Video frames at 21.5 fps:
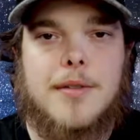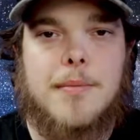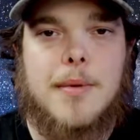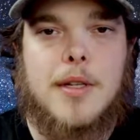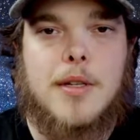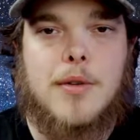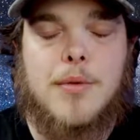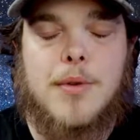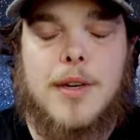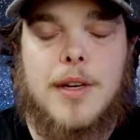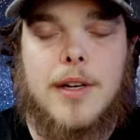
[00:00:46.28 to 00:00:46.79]

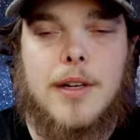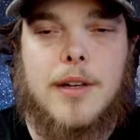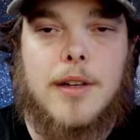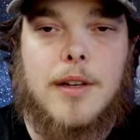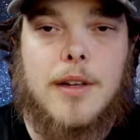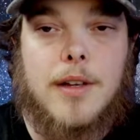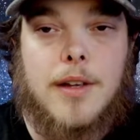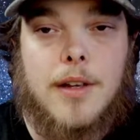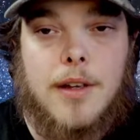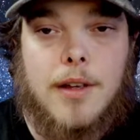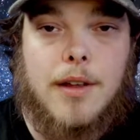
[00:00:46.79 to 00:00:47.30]
between
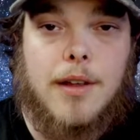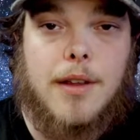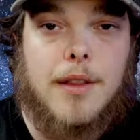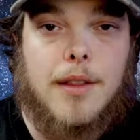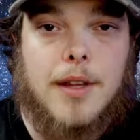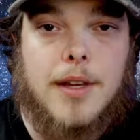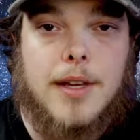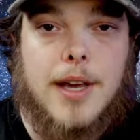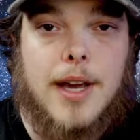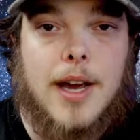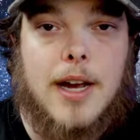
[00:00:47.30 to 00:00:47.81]

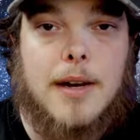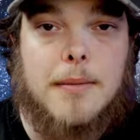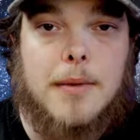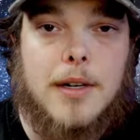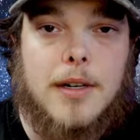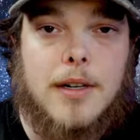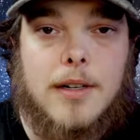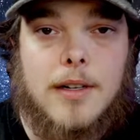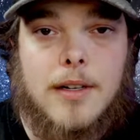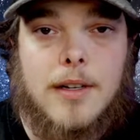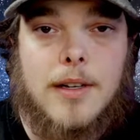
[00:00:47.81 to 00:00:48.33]
the
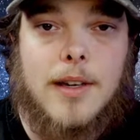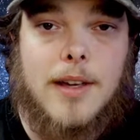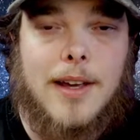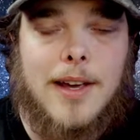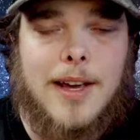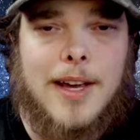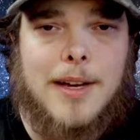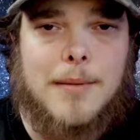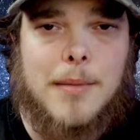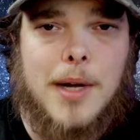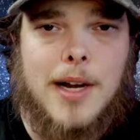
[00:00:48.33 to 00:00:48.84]
camera
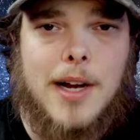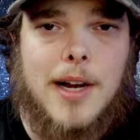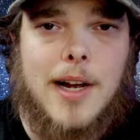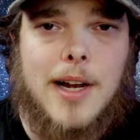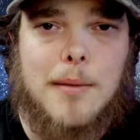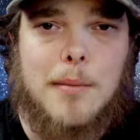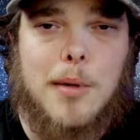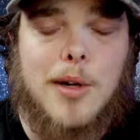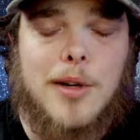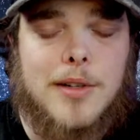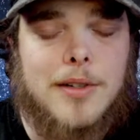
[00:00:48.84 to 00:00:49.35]
and my
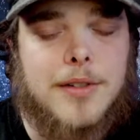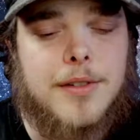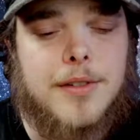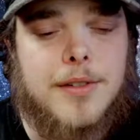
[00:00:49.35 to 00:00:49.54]
eyeballs.